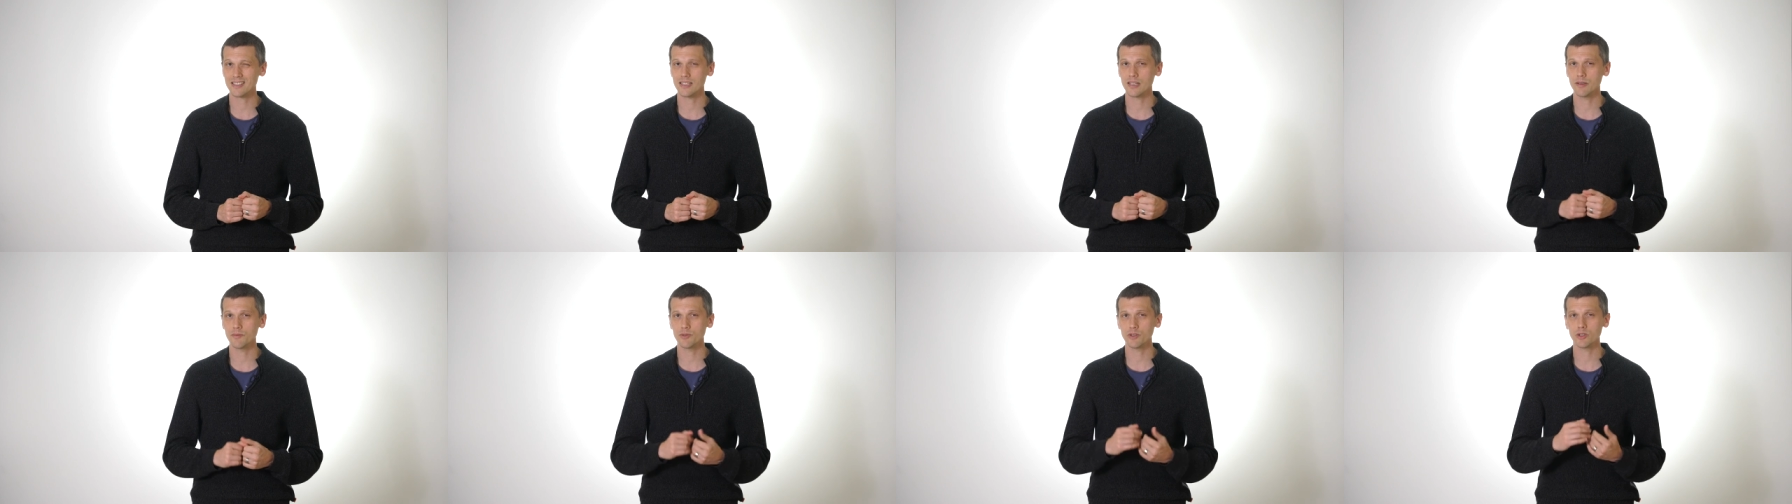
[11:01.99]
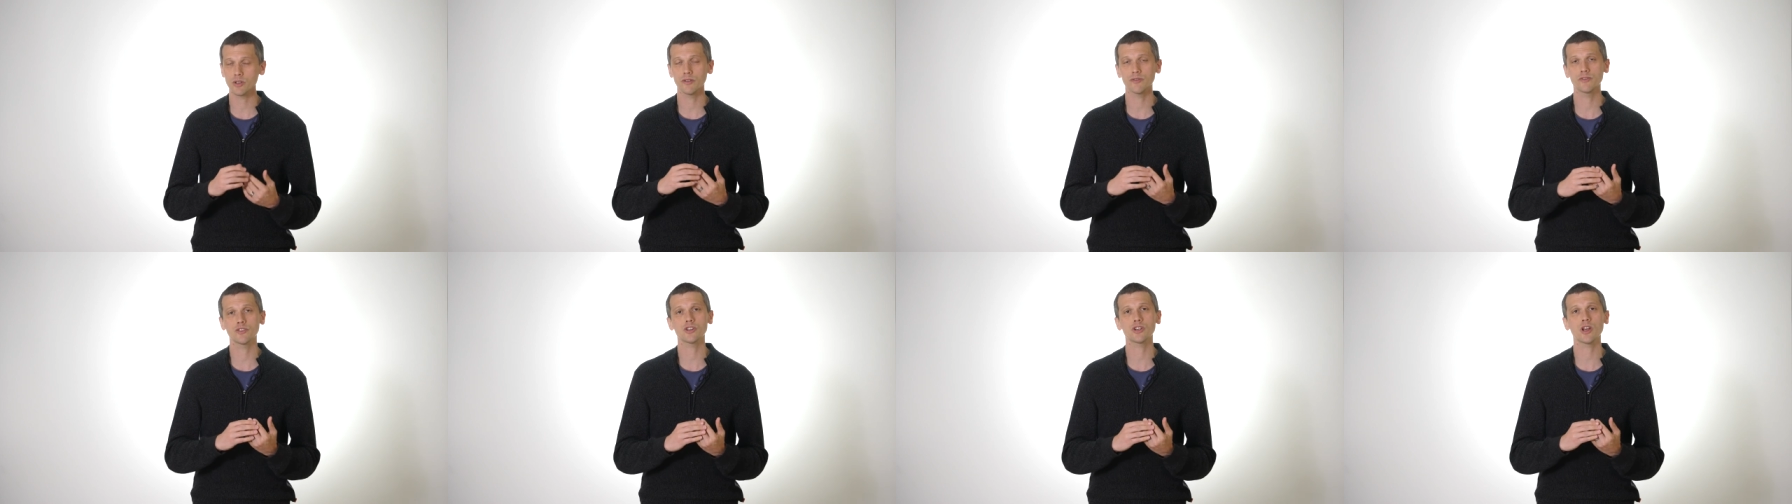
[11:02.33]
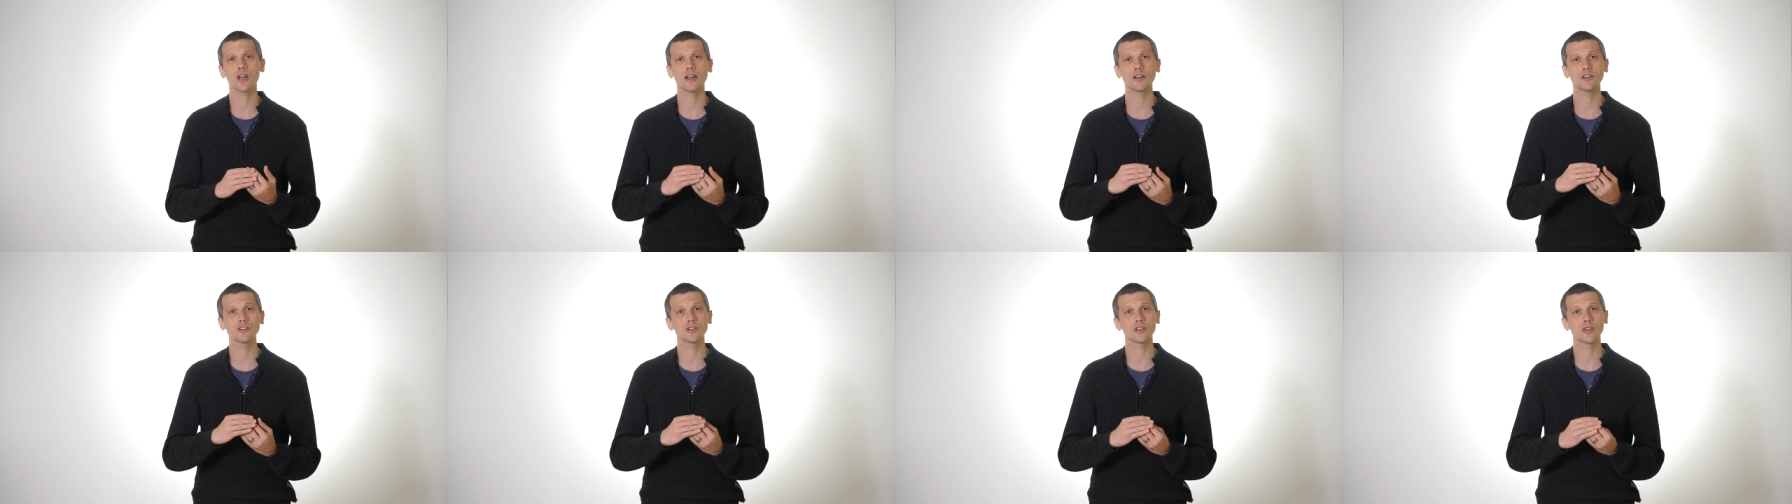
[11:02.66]
seems to have
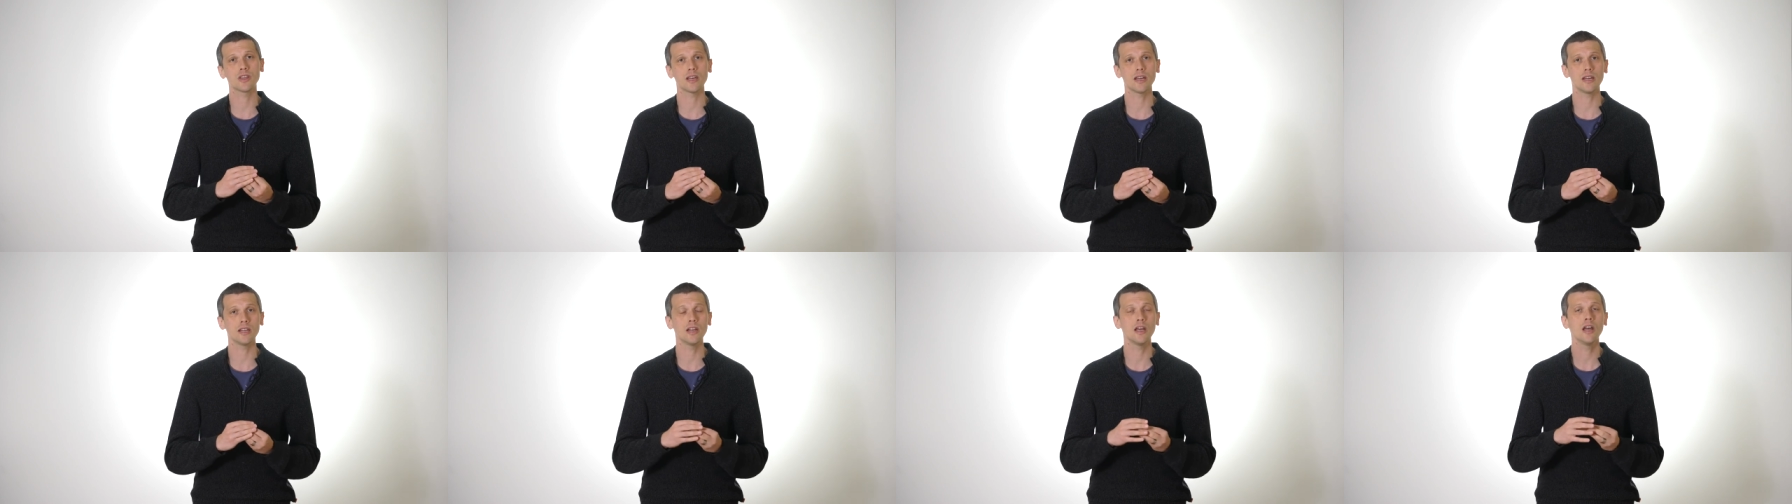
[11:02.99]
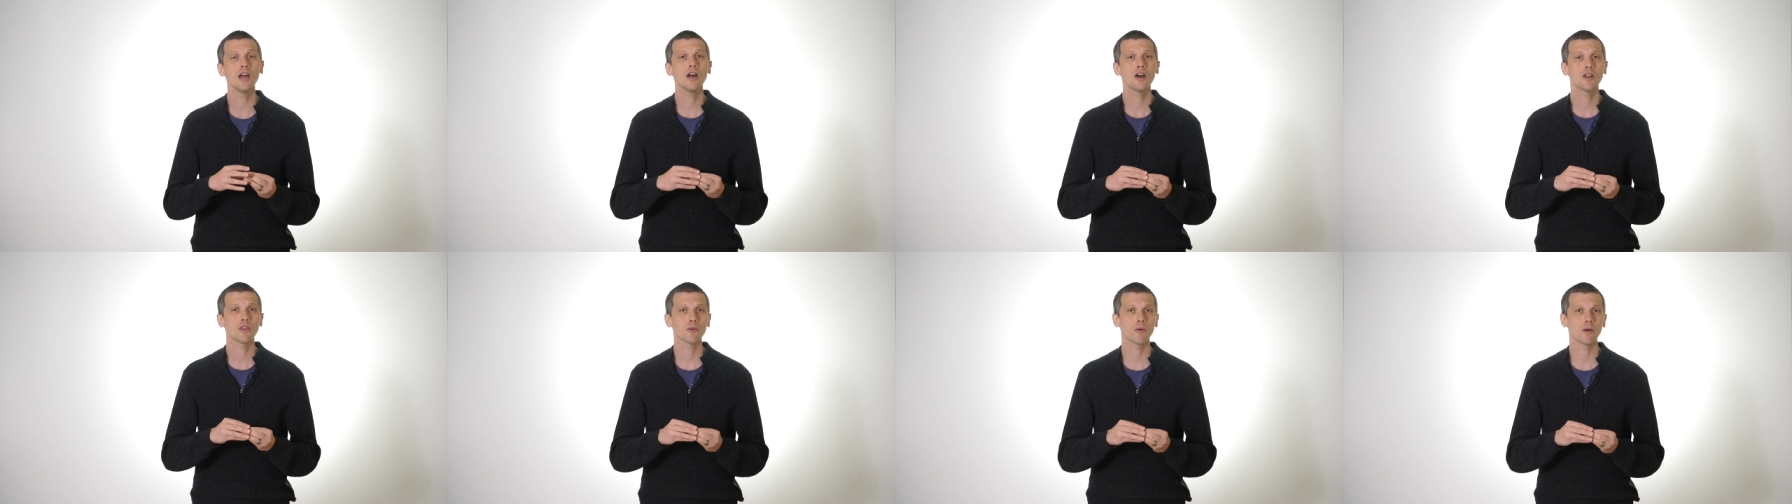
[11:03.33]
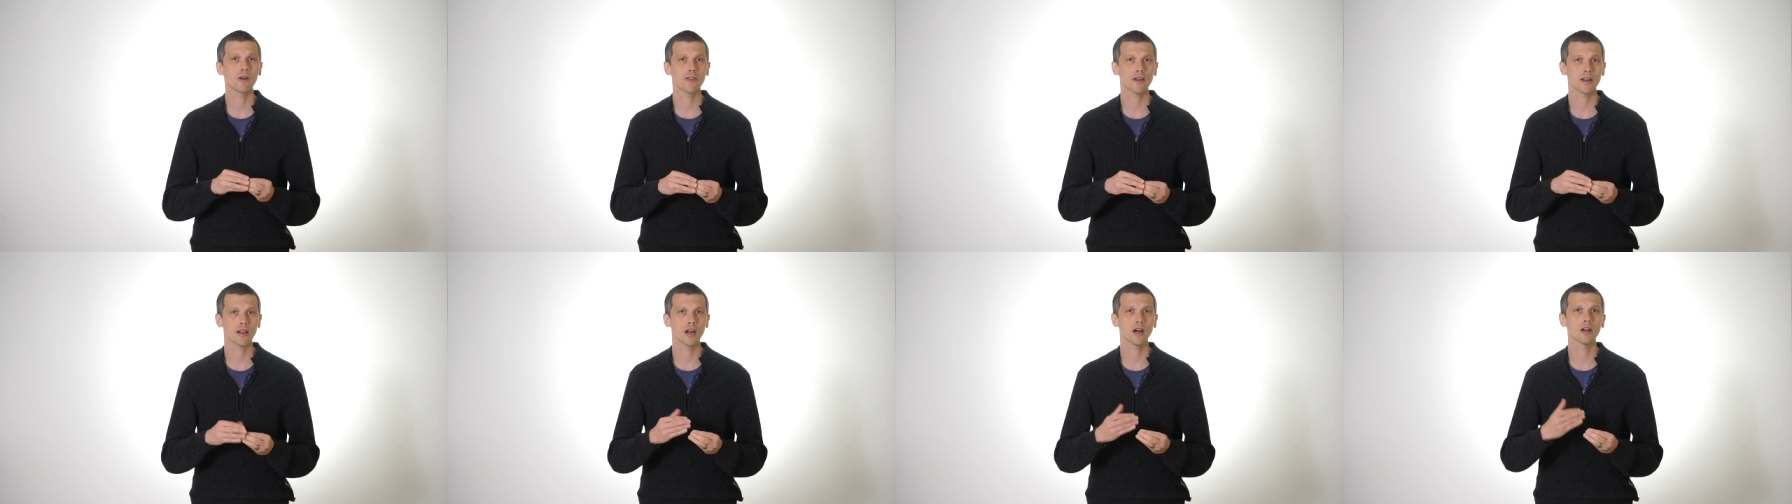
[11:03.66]
changed then the
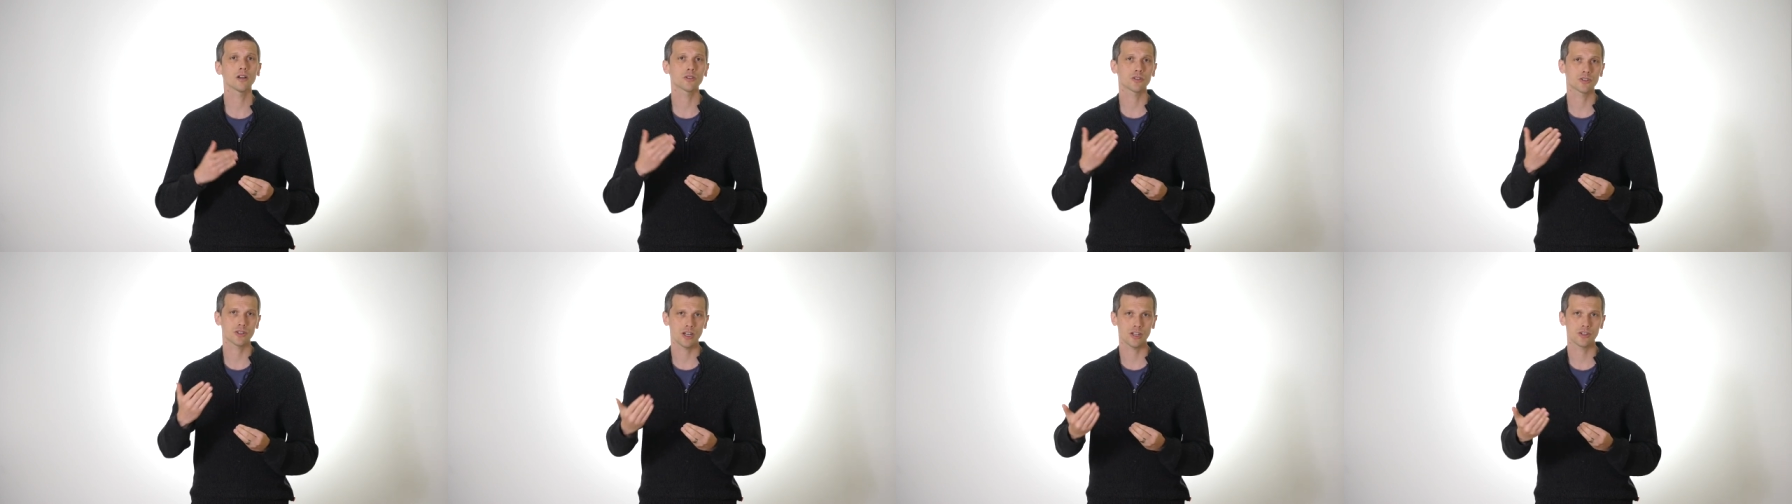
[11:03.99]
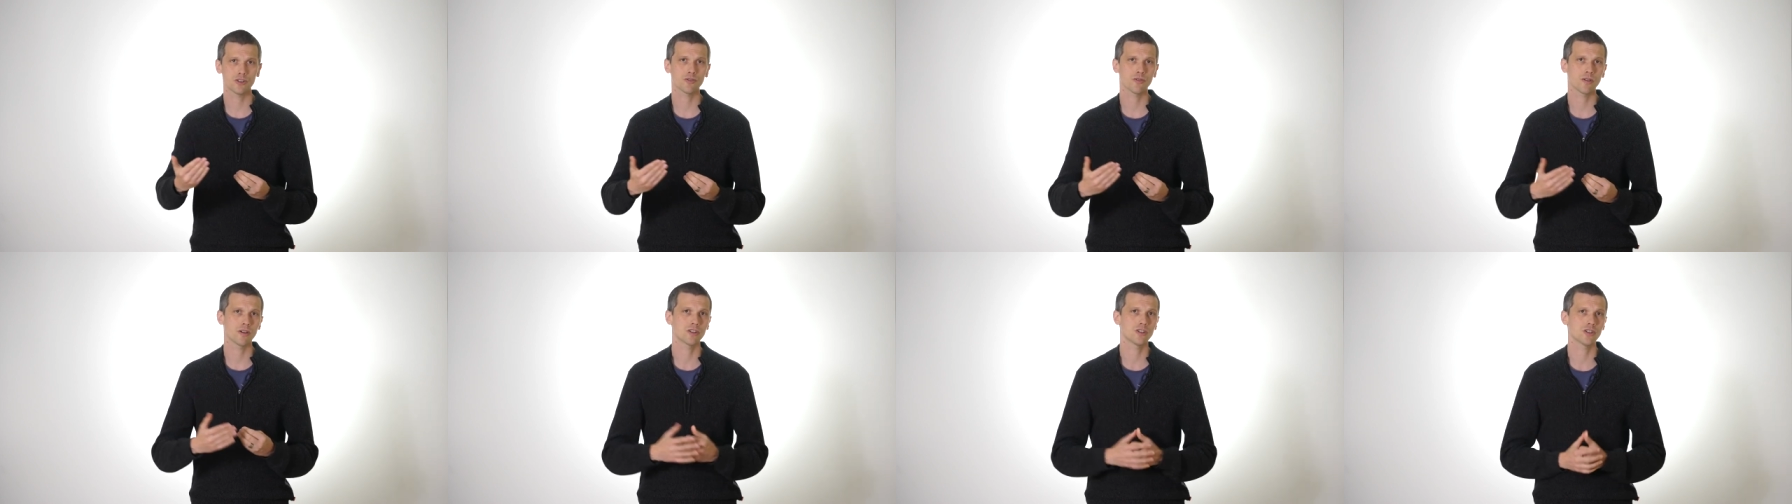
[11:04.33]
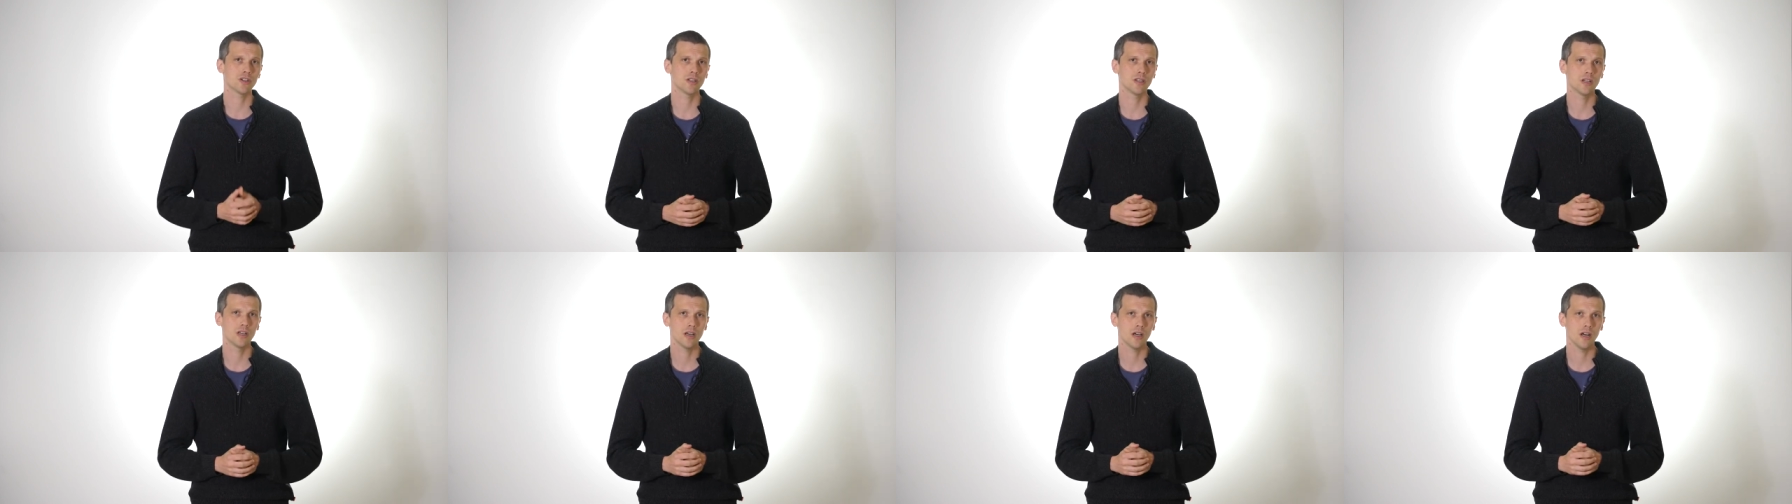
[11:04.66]
way that color
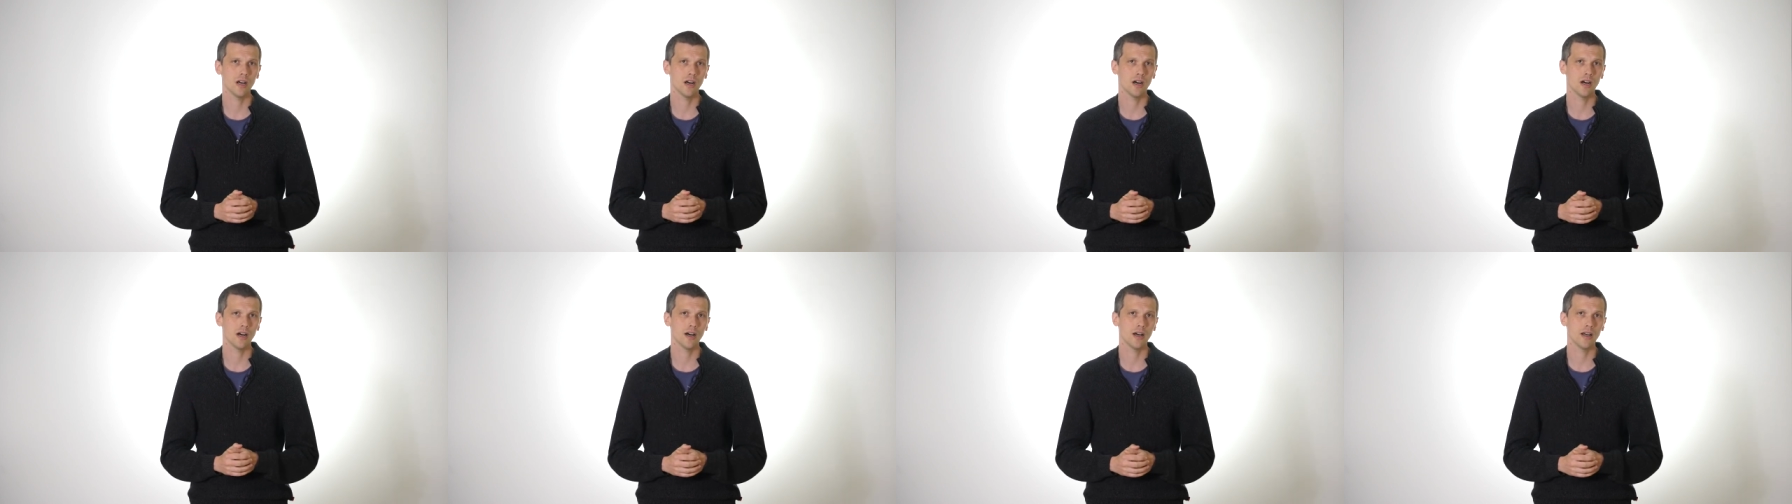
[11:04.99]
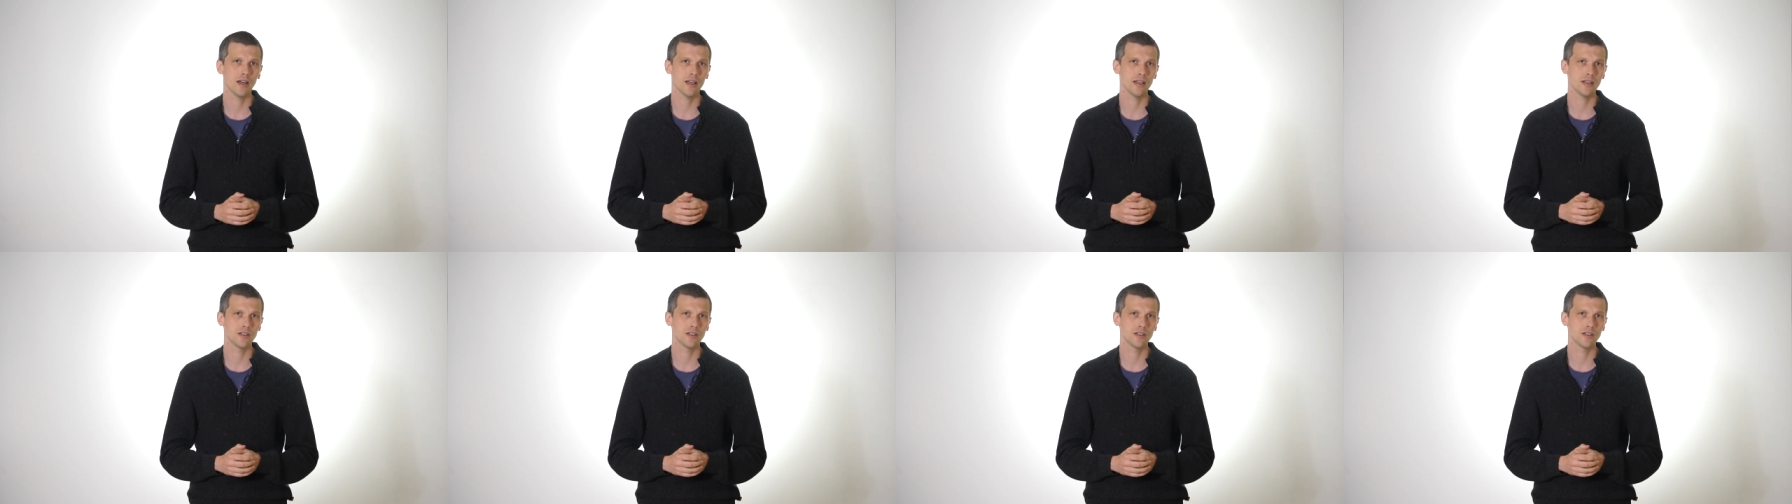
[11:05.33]
saturation uh,